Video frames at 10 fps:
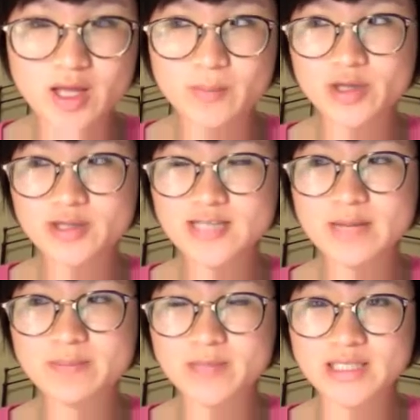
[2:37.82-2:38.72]
Brain
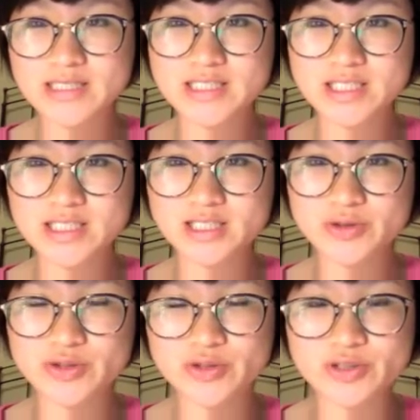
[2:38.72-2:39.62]
dump means
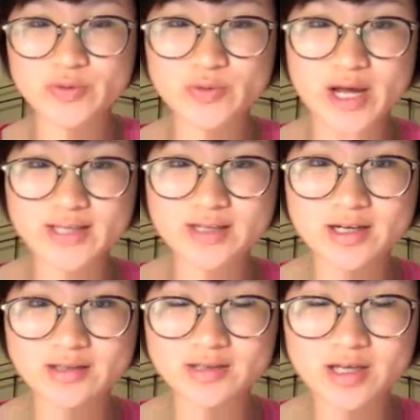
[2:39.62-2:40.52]
you just write
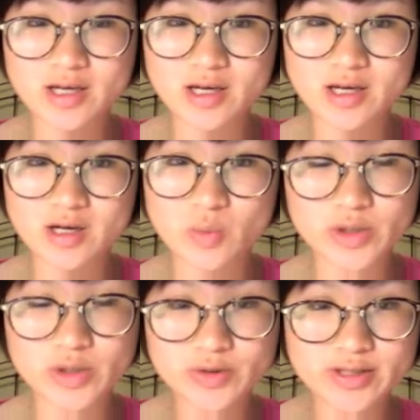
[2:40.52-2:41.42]
down
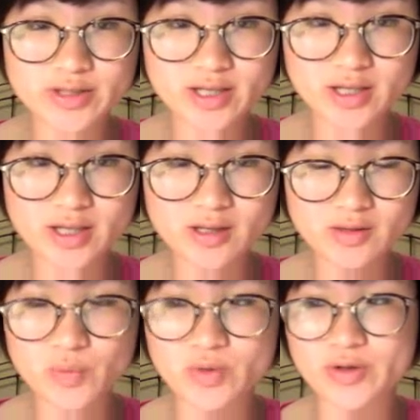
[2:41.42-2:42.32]
what you're
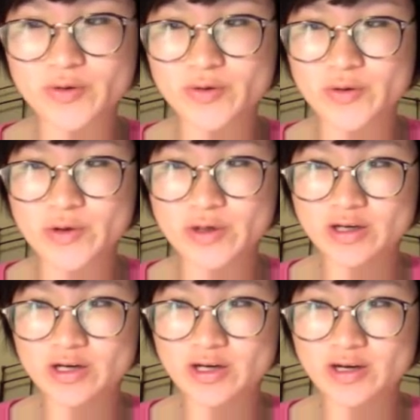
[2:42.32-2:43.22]
thinking, what you
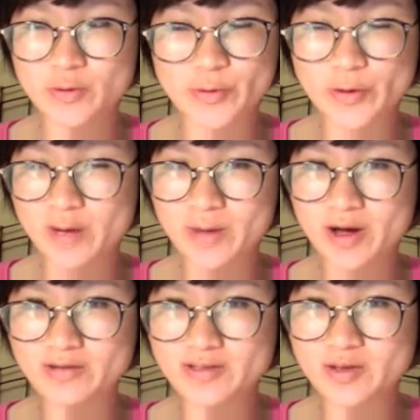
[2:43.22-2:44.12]
worry
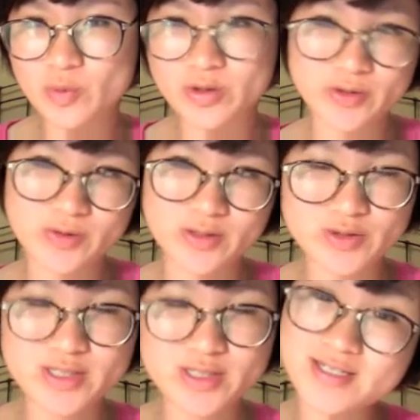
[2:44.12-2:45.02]
about, what you're
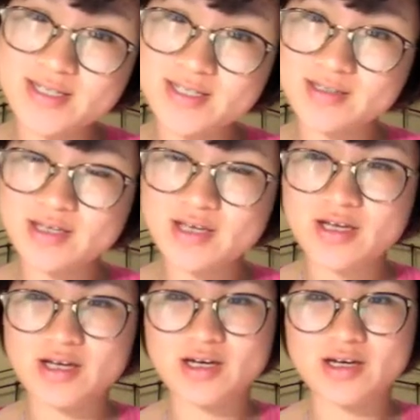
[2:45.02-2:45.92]
interested in.
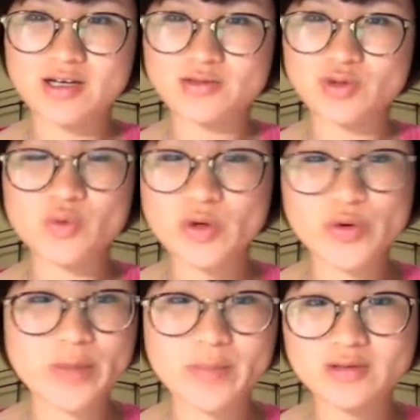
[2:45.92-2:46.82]
Don't worry
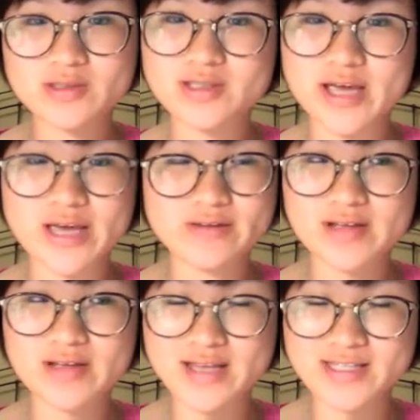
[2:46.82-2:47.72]
about
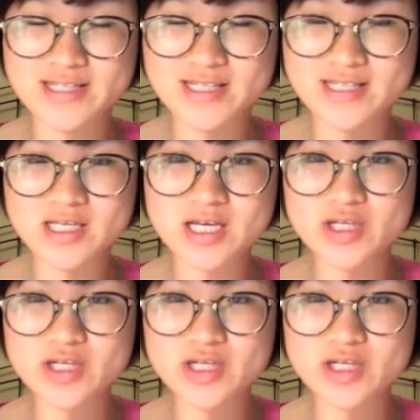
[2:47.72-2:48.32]
anything.